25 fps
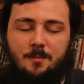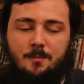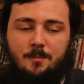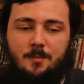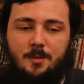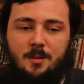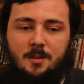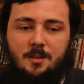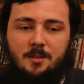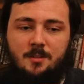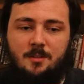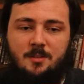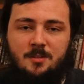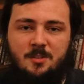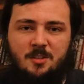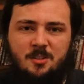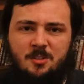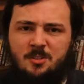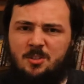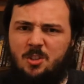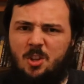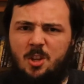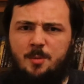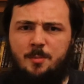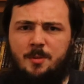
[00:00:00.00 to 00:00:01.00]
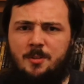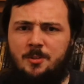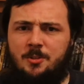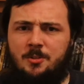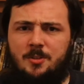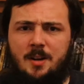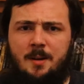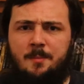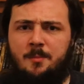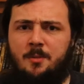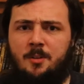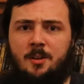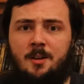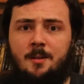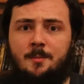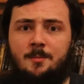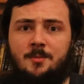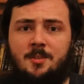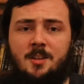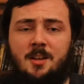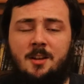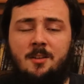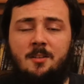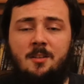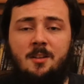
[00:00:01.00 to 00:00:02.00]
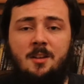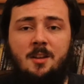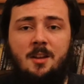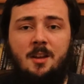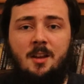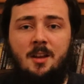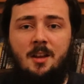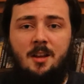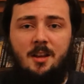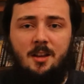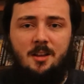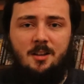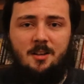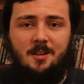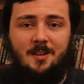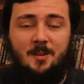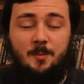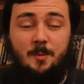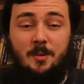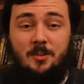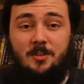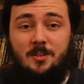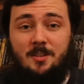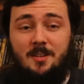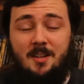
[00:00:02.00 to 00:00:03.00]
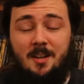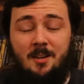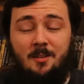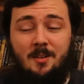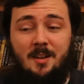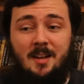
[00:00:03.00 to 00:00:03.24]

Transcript: because there's just so much crap that comes out, especially now.